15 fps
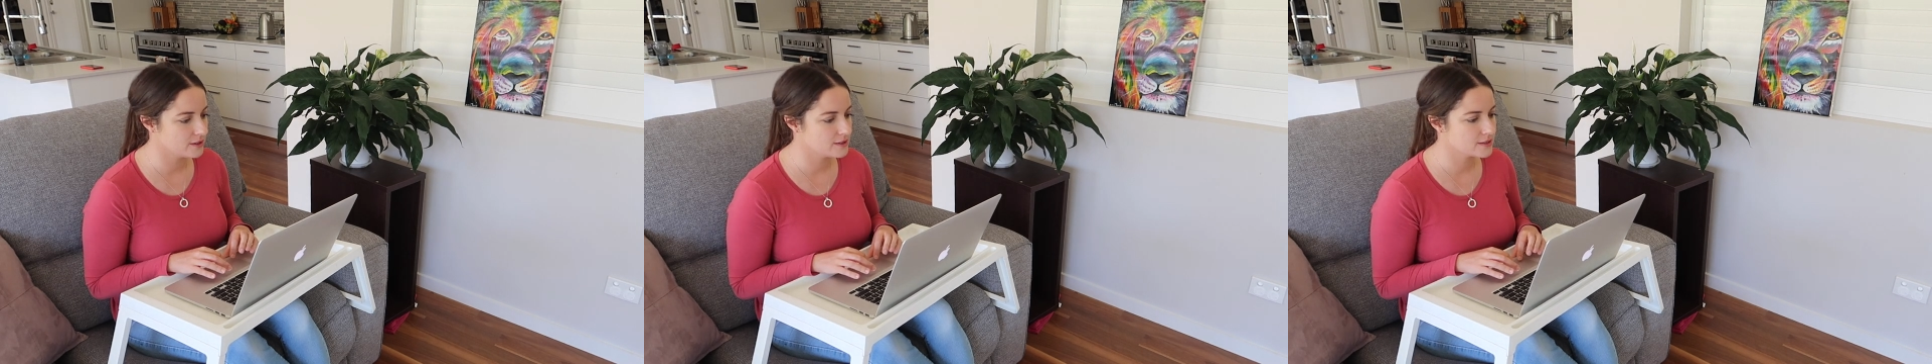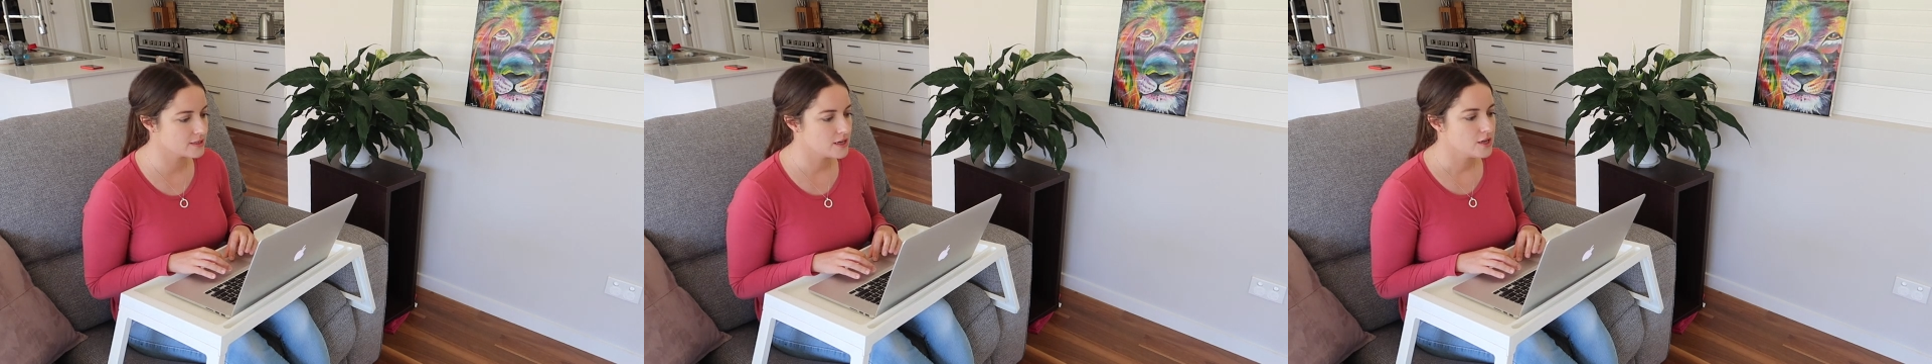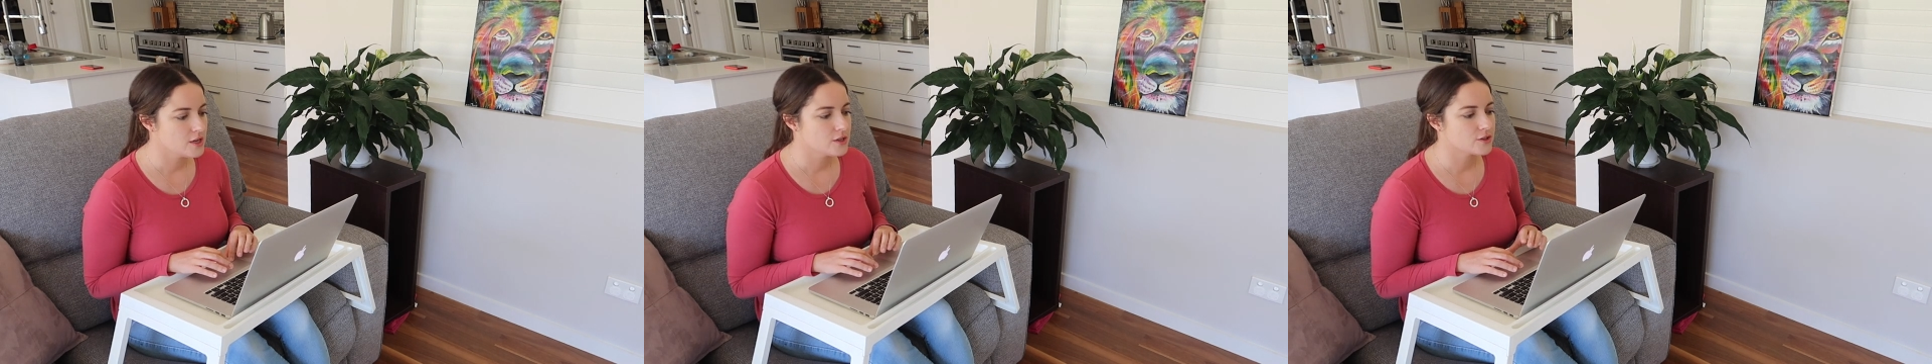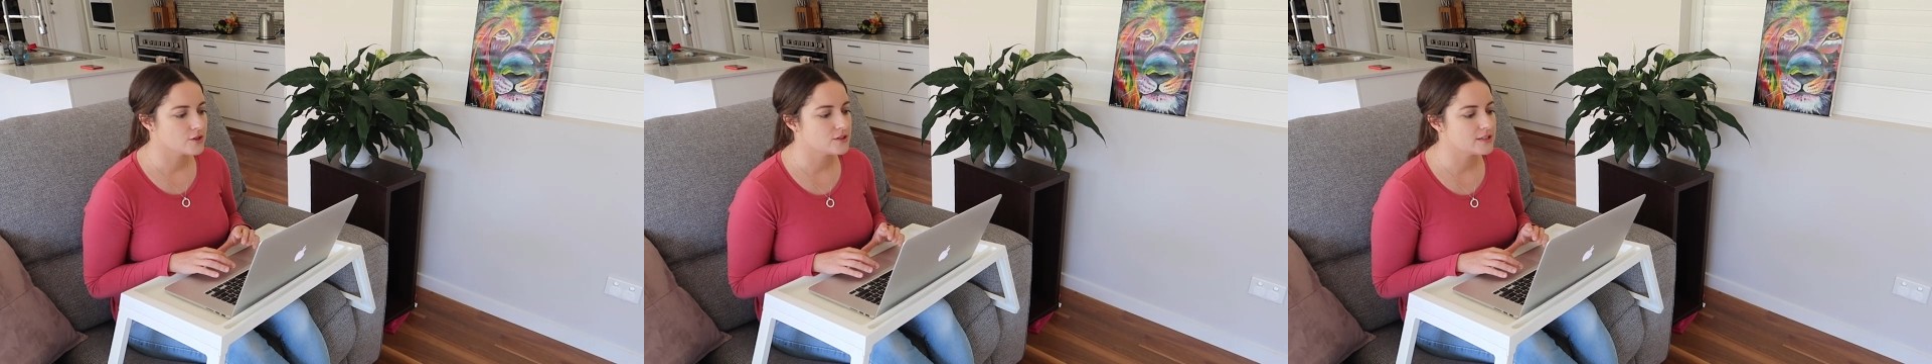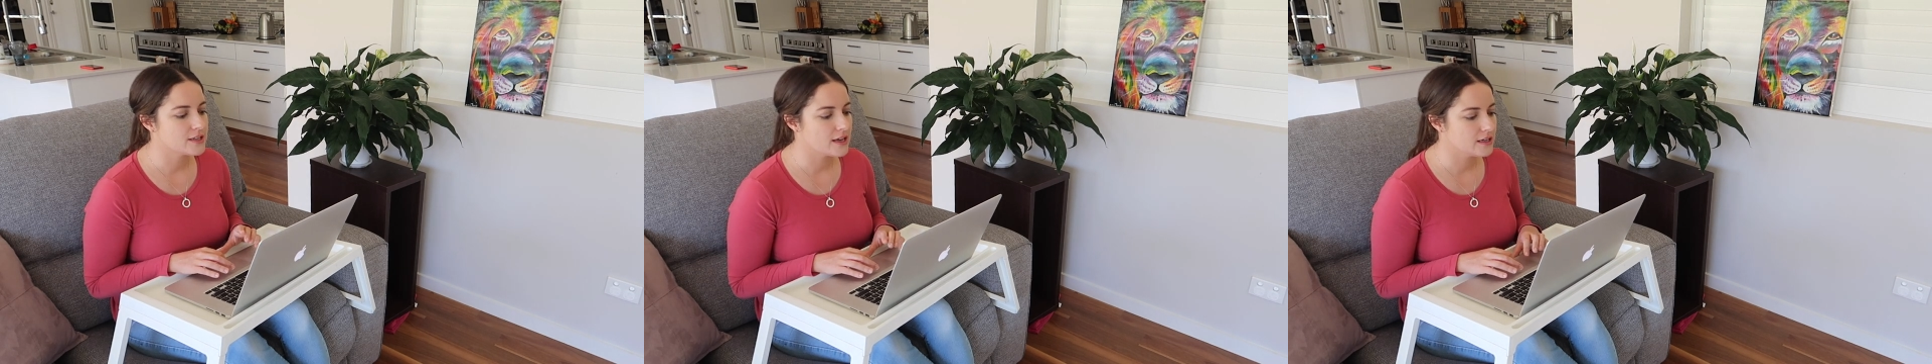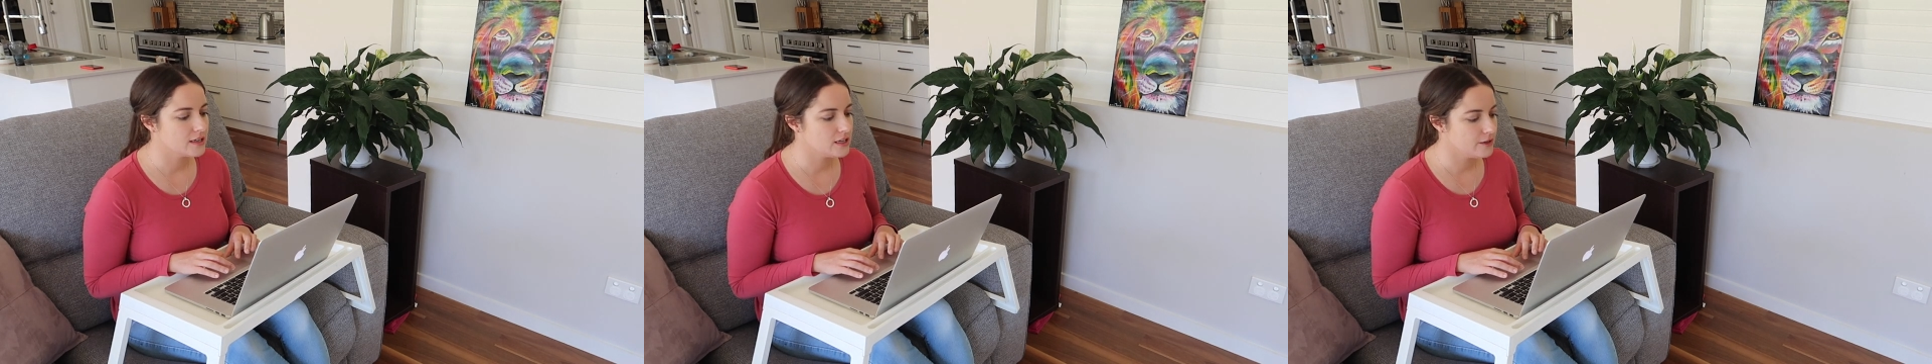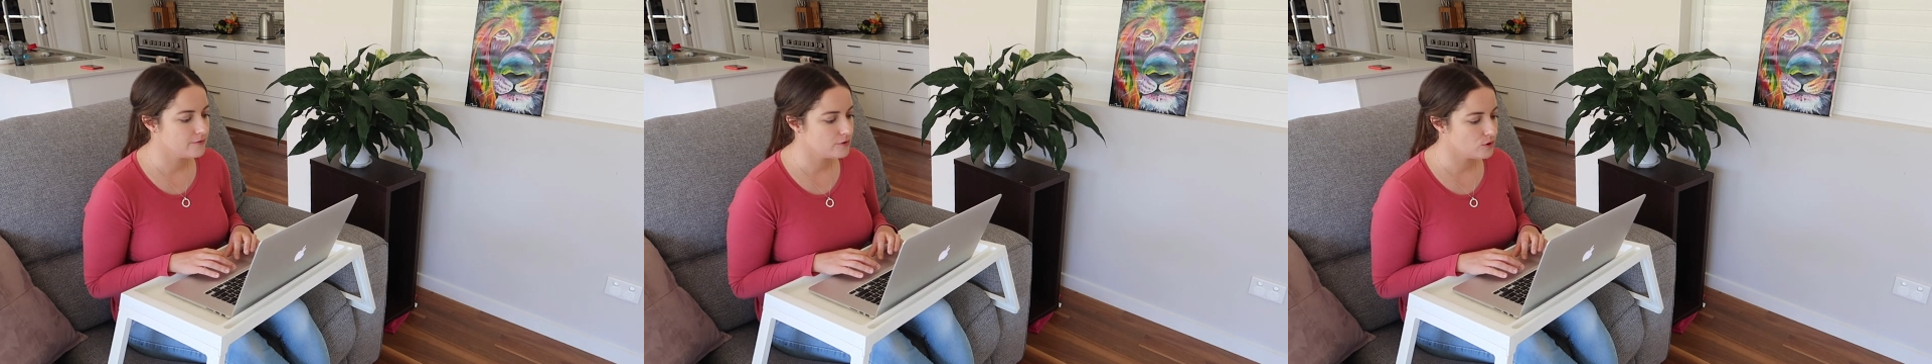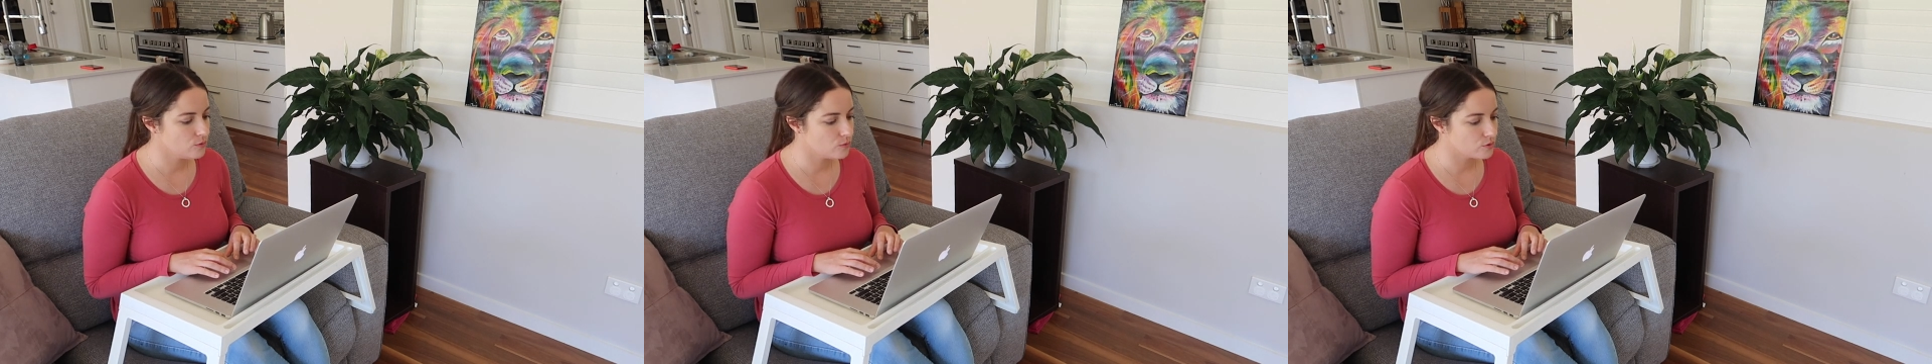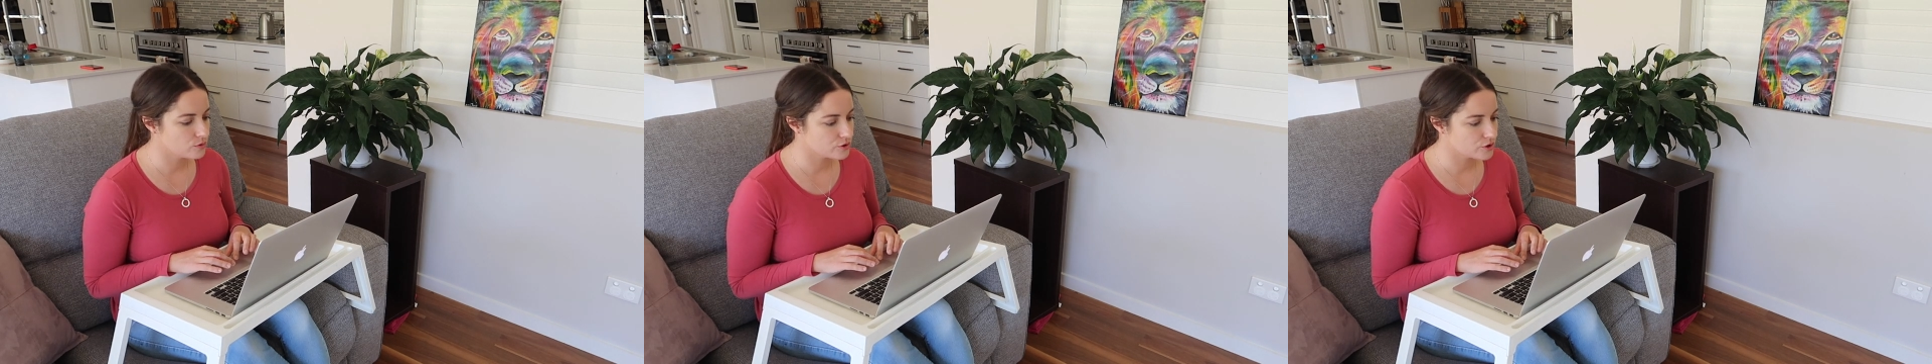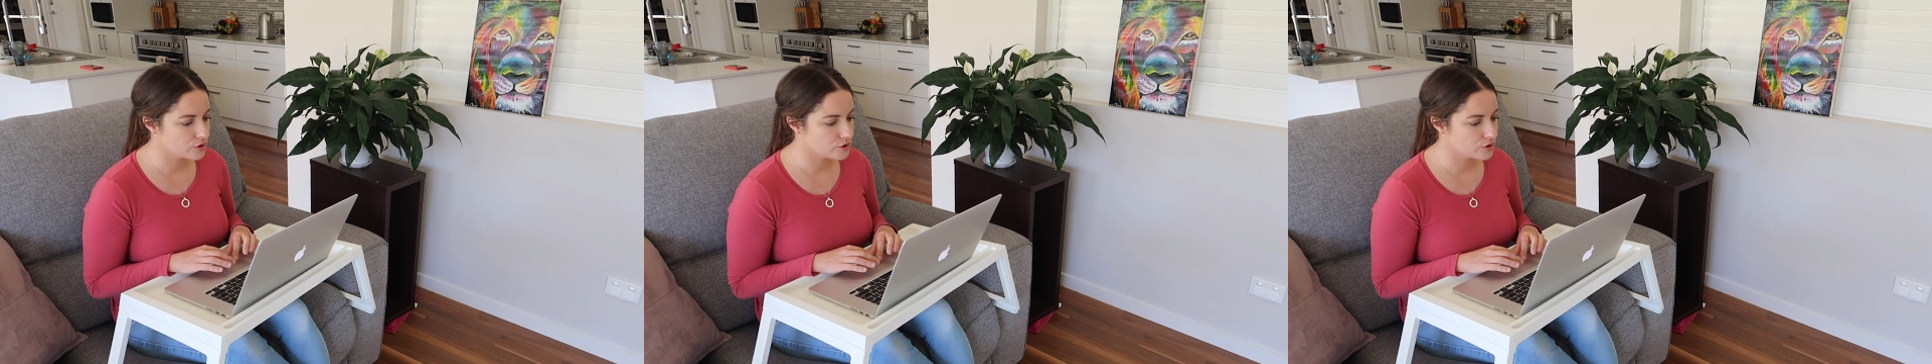this. So say if you want